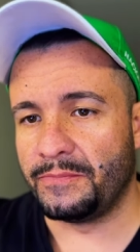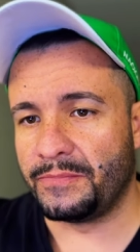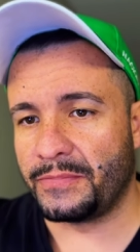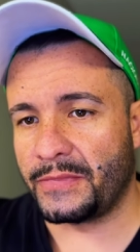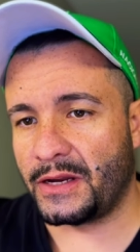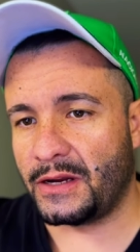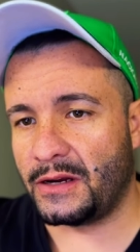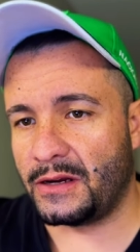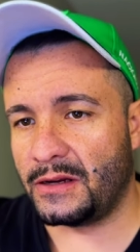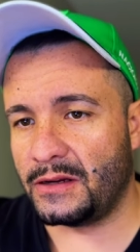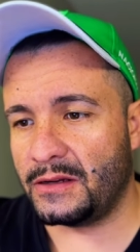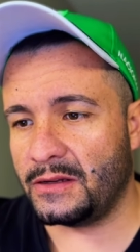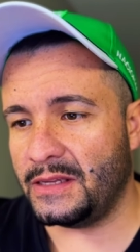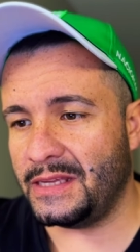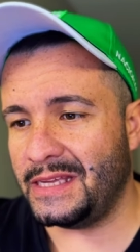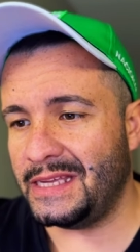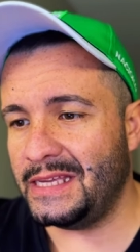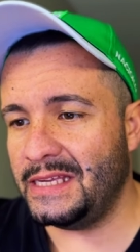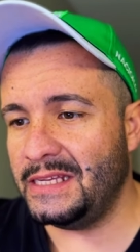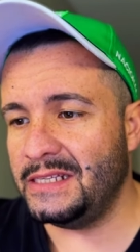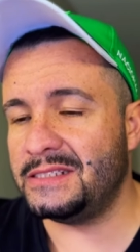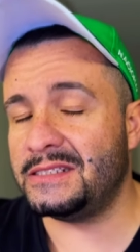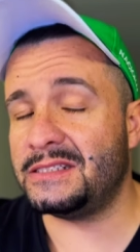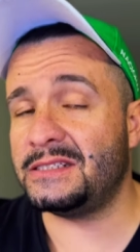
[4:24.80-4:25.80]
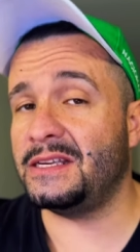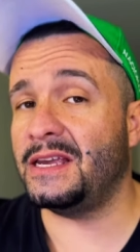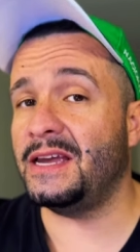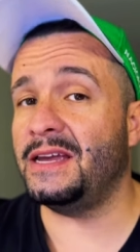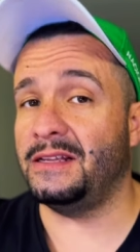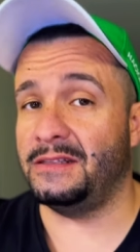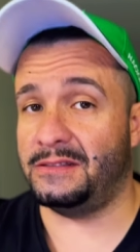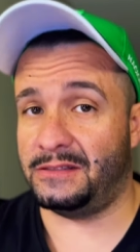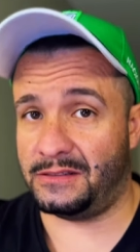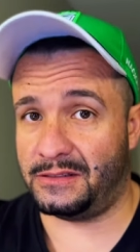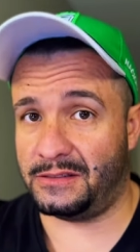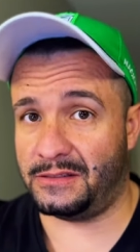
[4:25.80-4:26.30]
Uh,
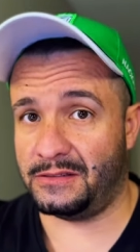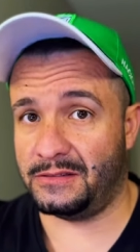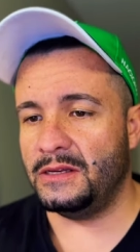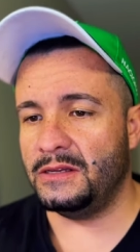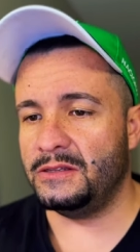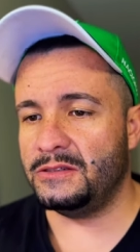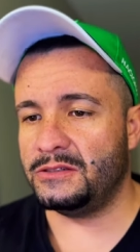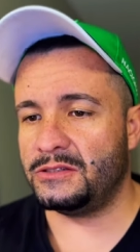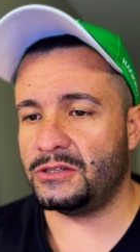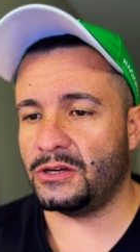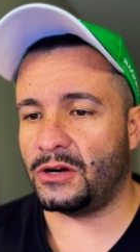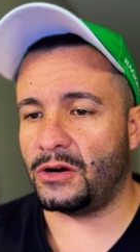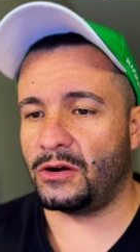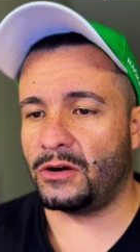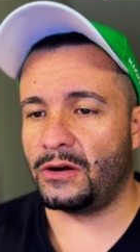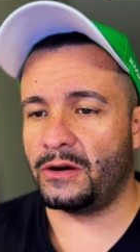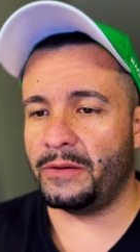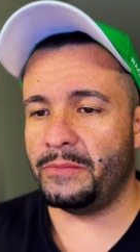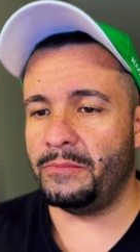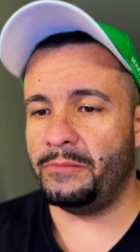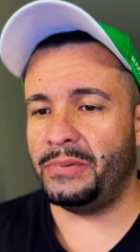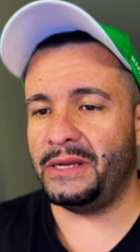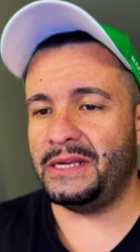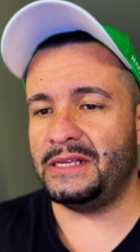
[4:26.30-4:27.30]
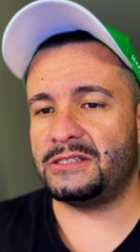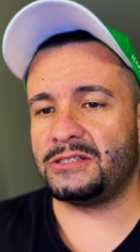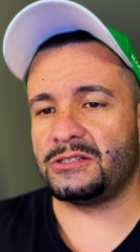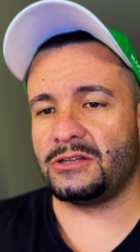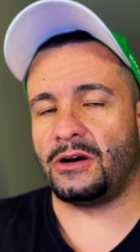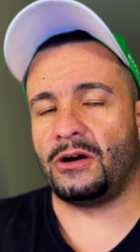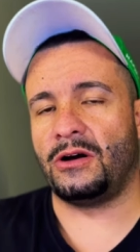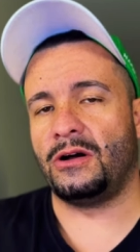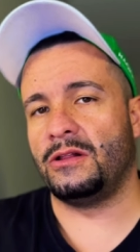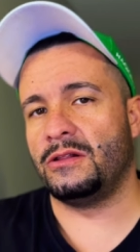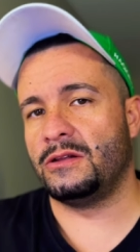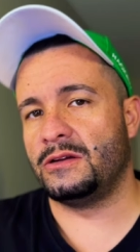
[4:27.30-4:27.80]
E-skates. These are a beast
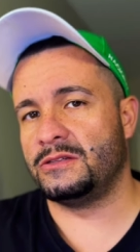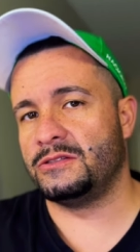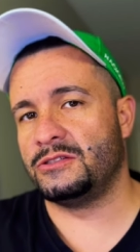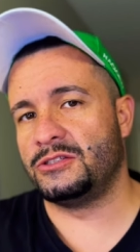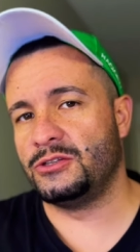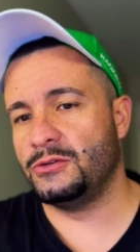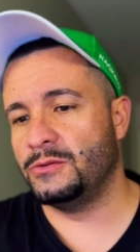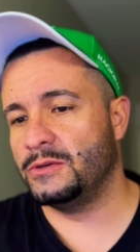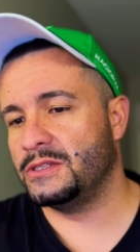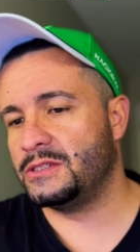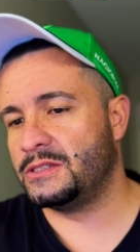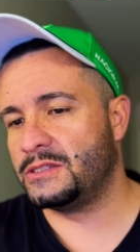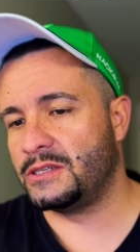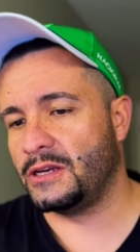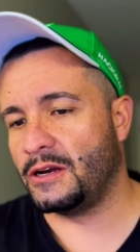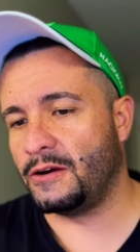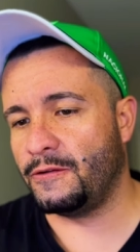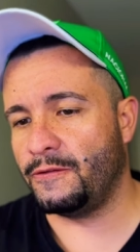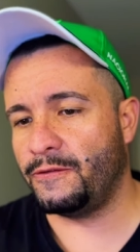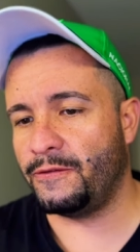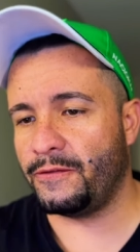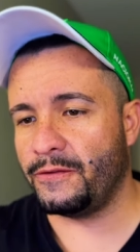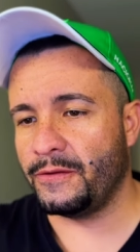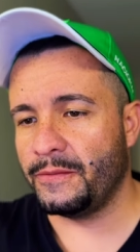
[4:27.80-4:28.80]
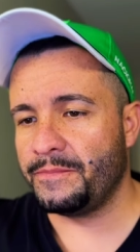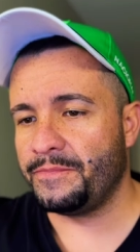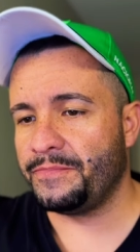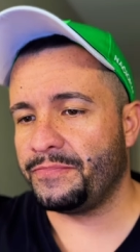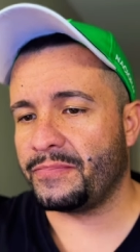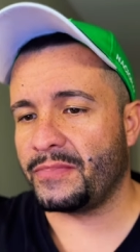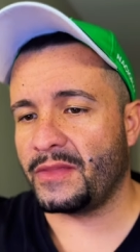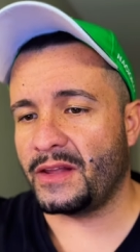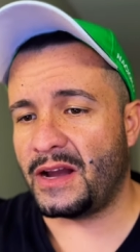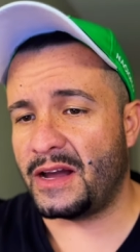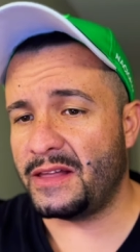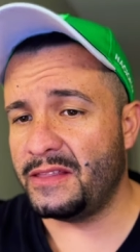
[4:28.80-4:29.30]
all unto itself.
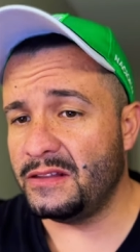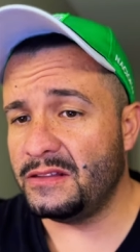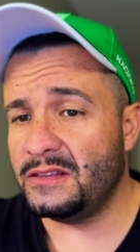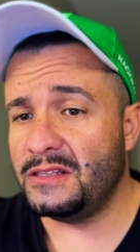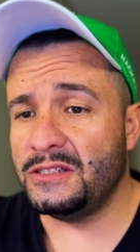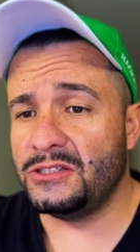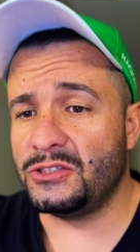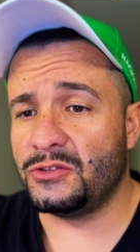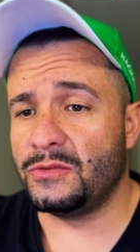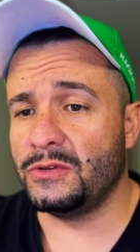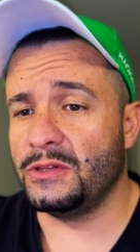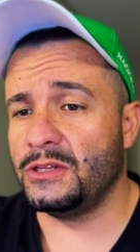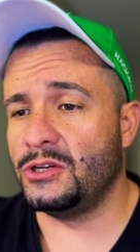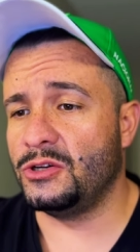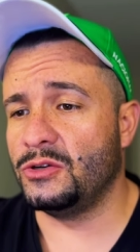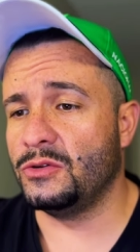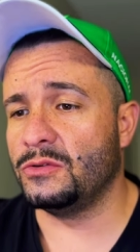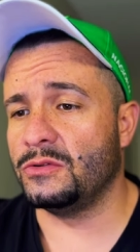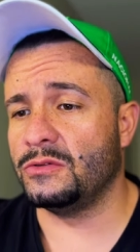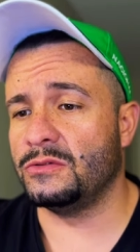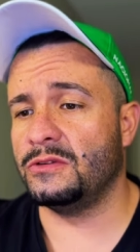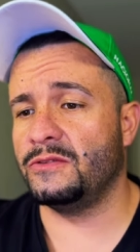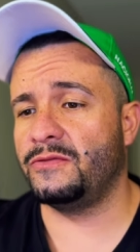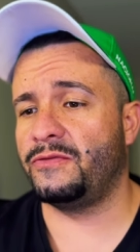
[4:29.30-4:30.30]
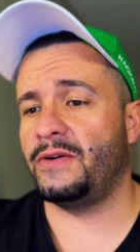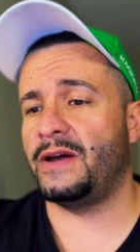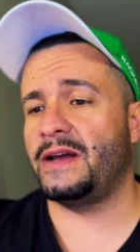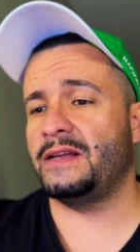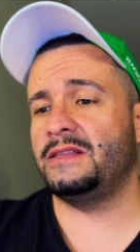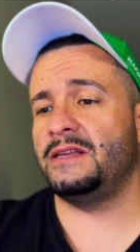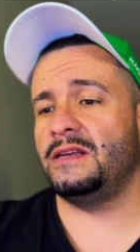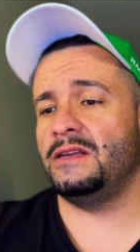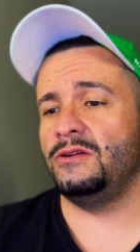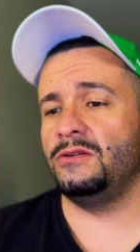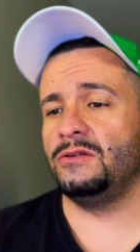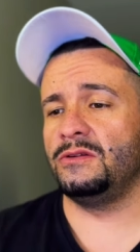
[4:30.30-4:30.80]
I think these are really cool. The fact
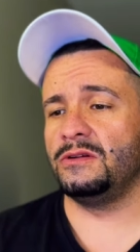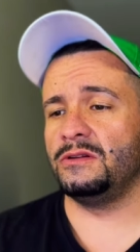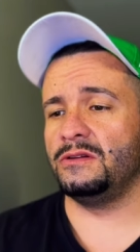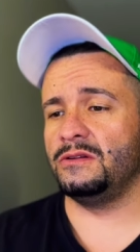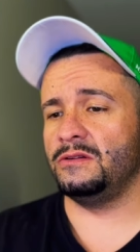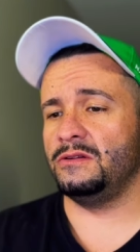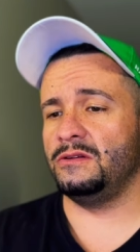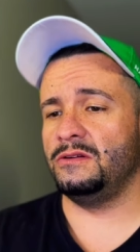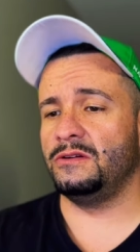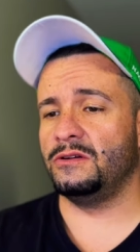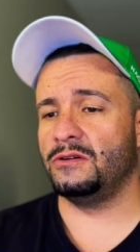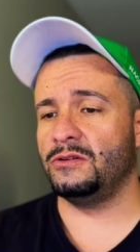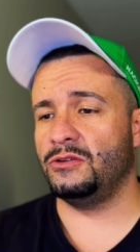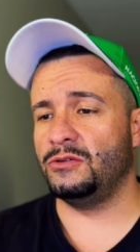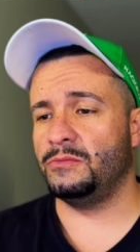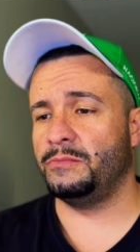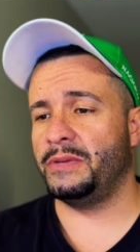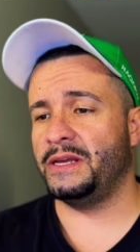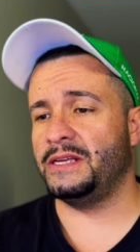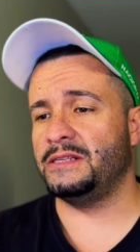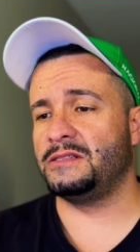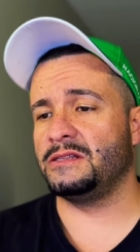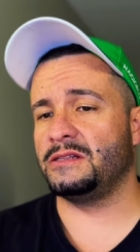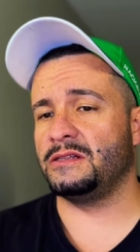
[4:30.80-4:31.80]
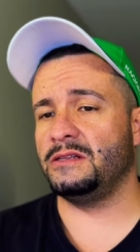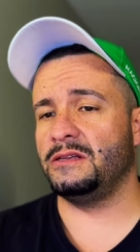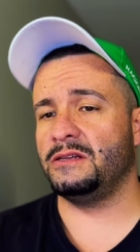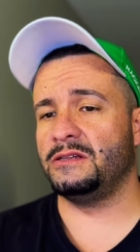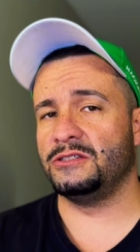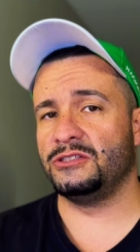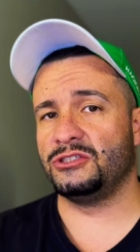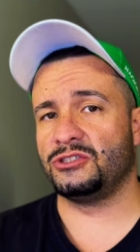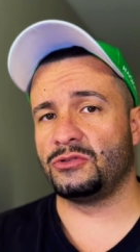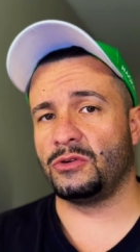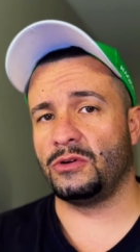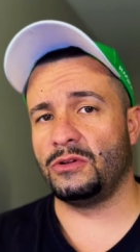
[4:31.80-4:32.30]
that you can, you know, you're basically
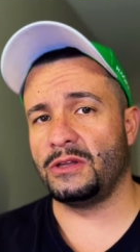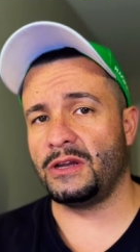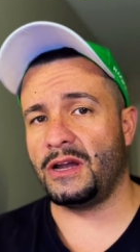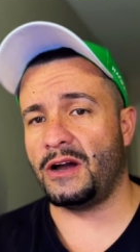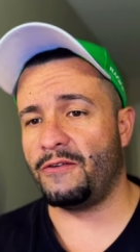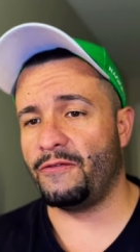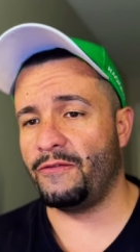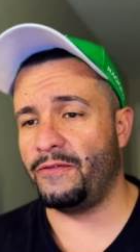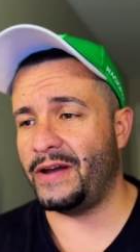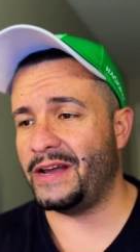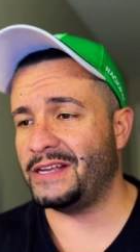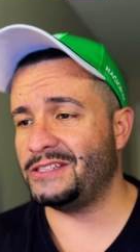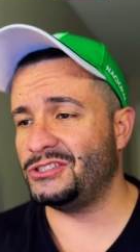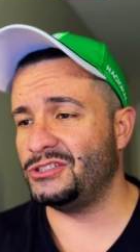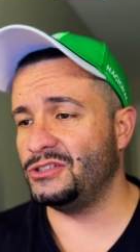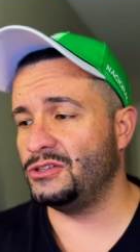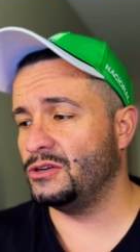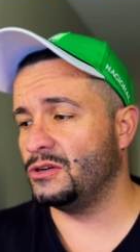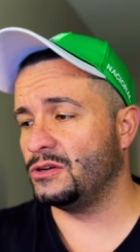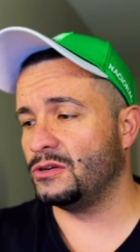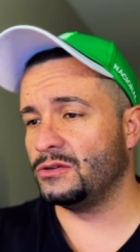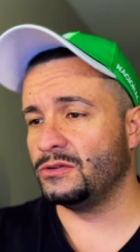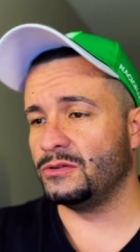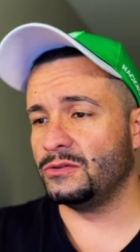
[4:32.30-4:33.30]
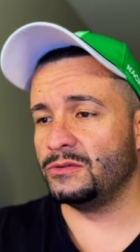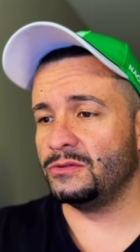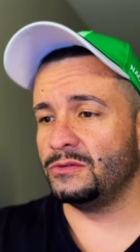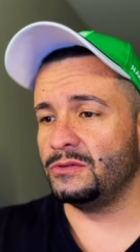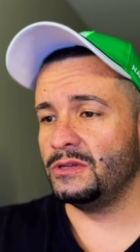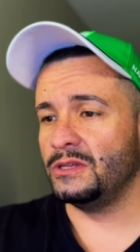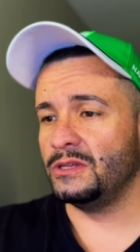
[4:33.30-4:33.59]
controlling how fast you go